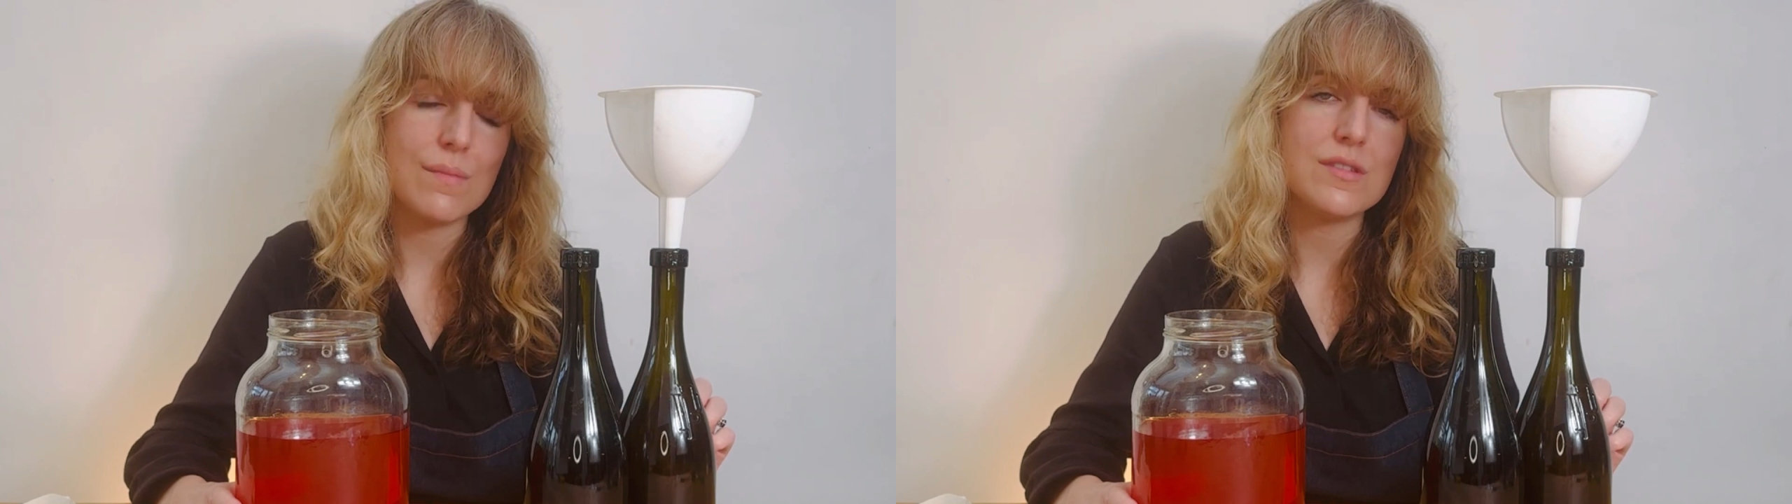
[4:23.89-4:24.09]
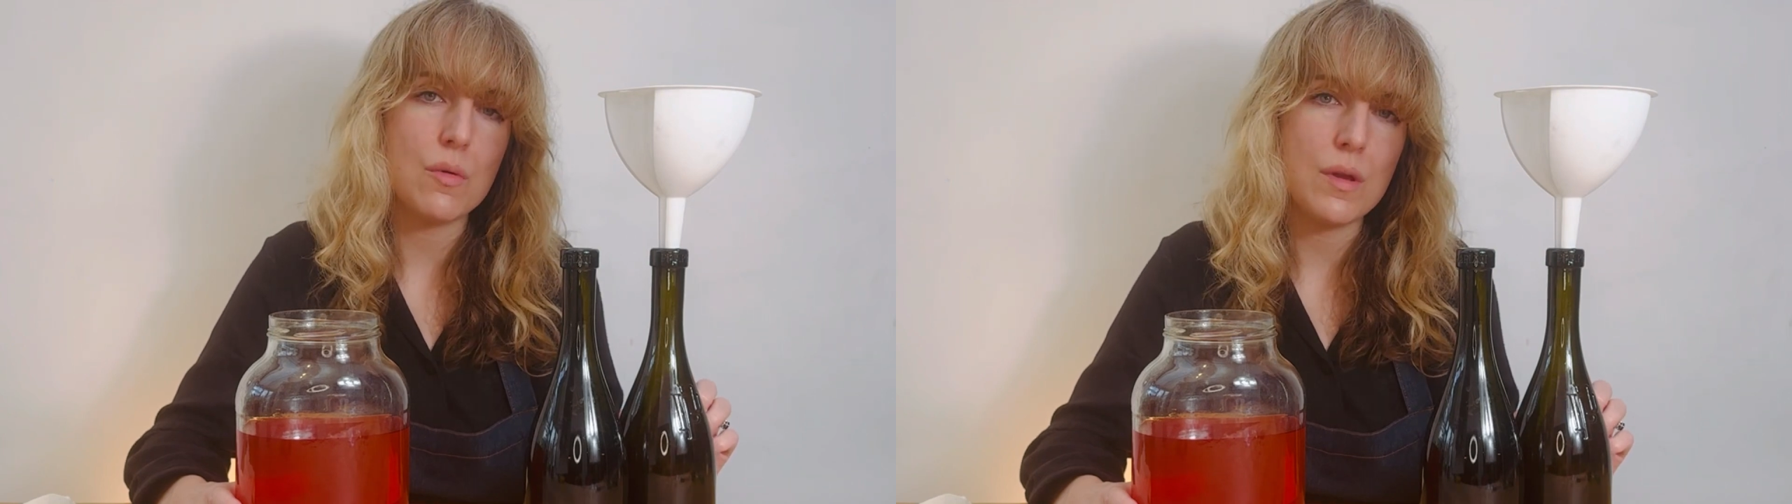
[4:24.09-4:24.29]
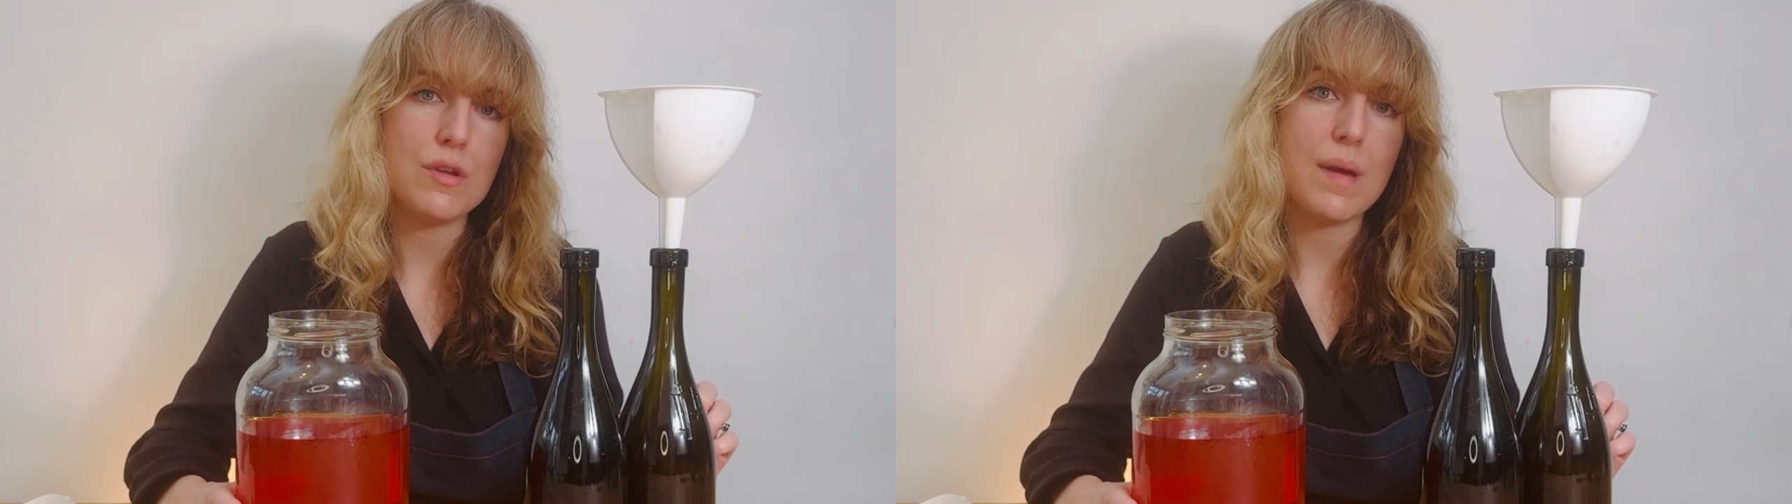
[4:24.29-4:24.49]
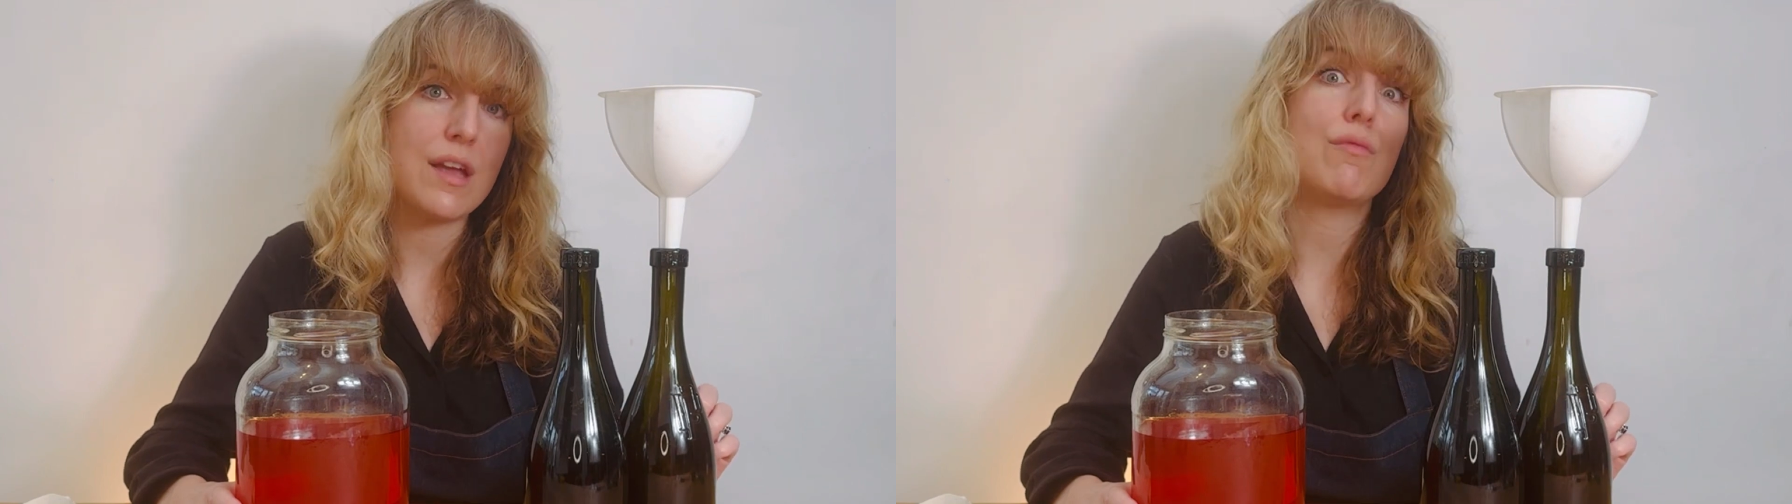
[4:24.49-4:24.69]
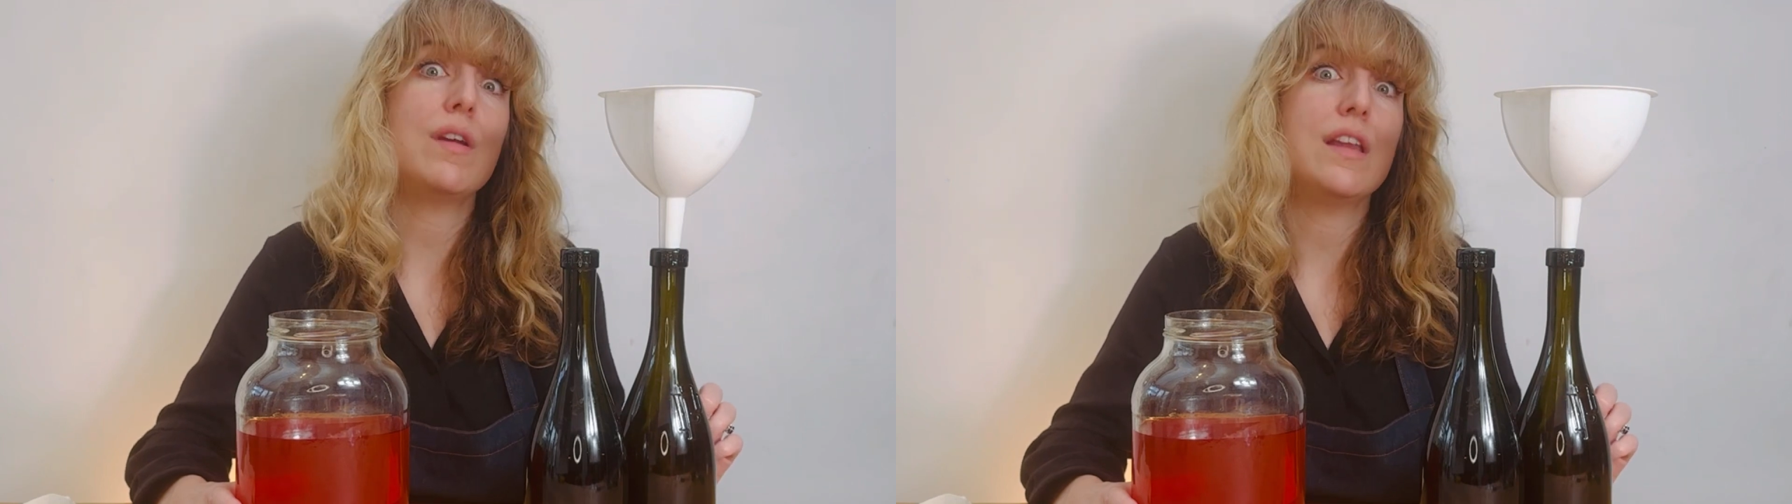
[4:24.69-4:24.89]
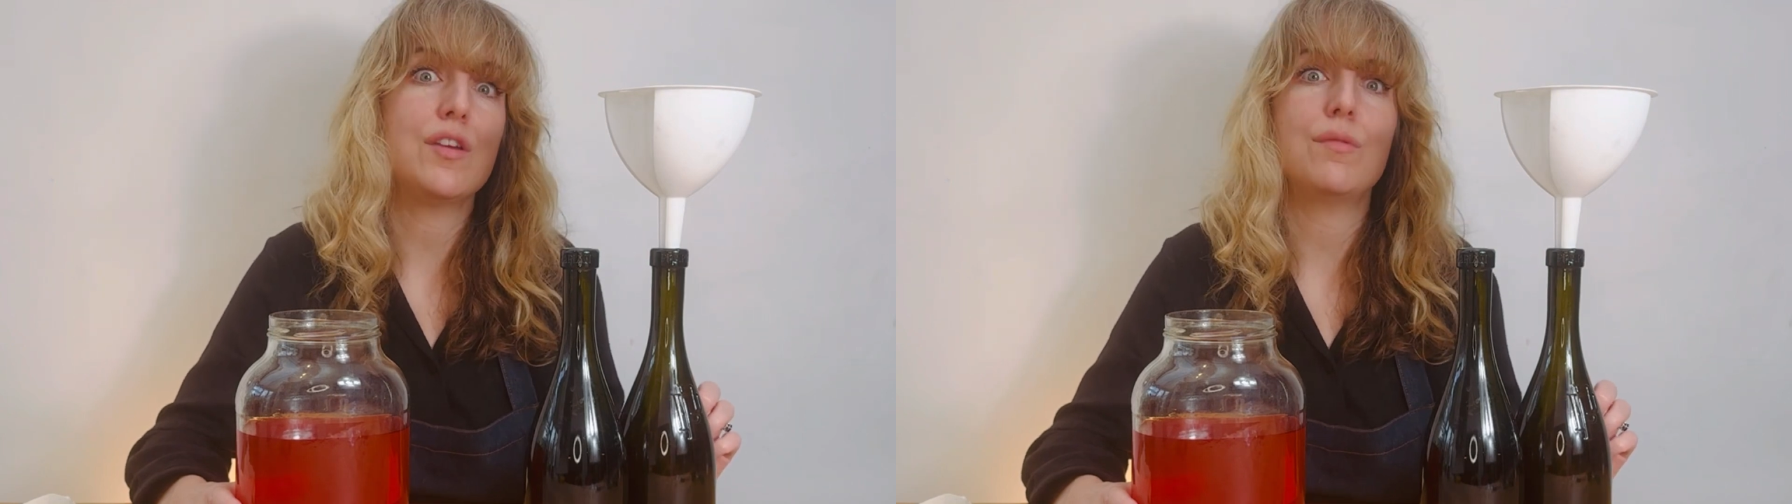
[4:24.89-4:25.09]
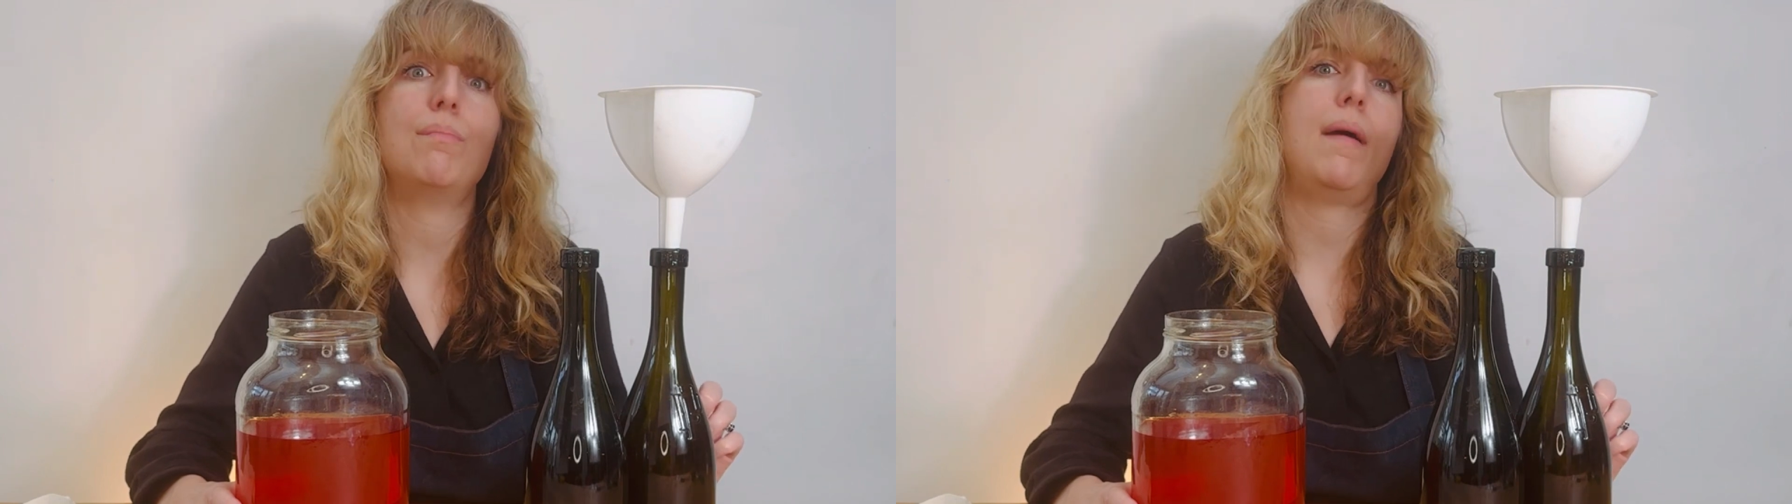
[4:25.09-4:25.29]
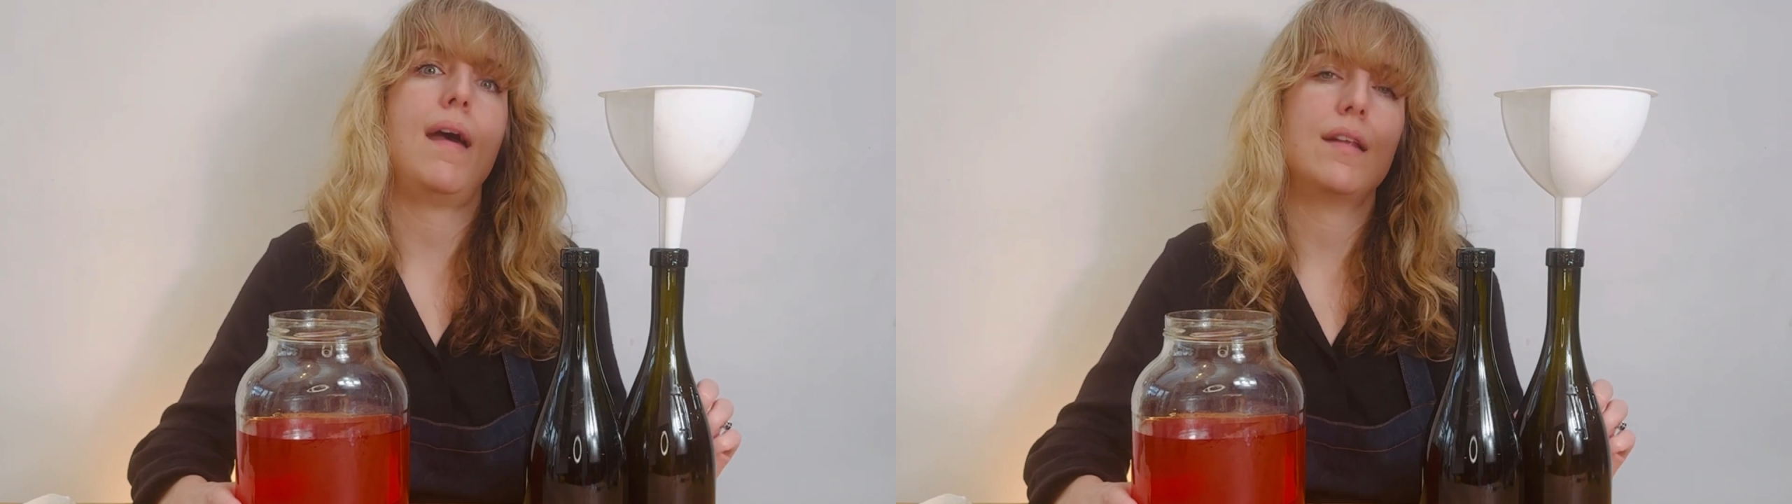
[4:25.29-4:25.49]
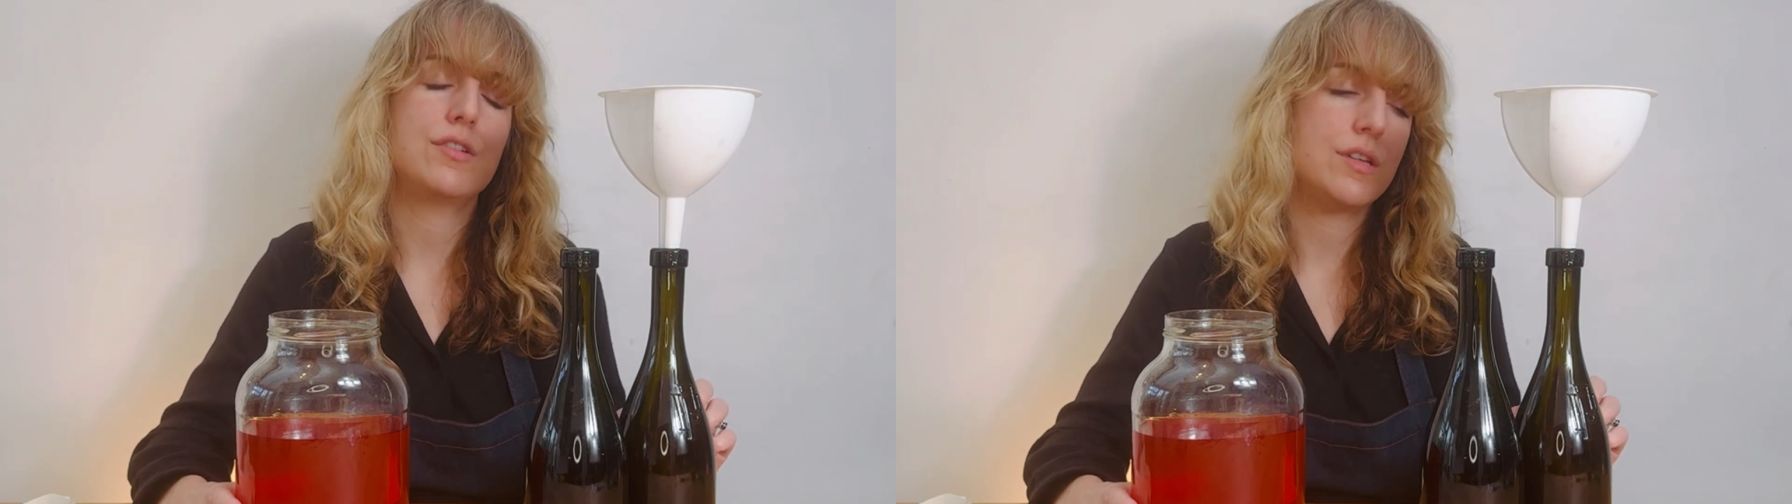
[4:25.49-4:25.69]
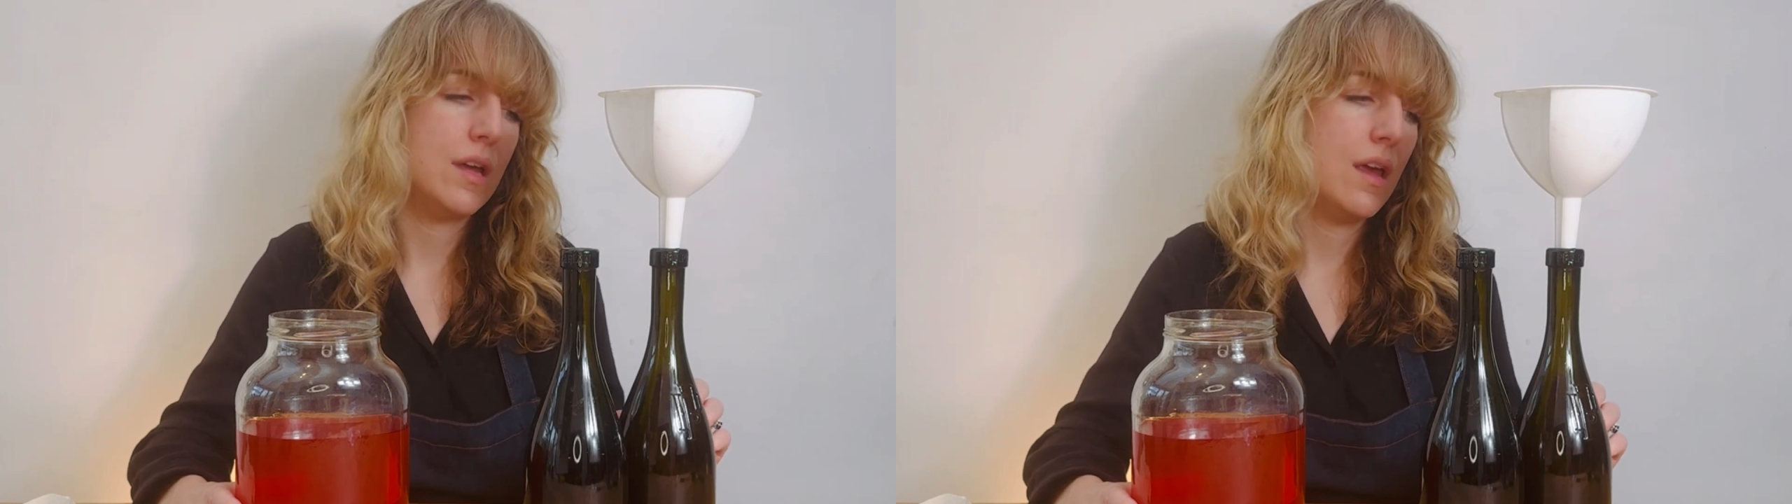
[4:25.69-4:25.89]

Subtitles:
So when you make a really good batch,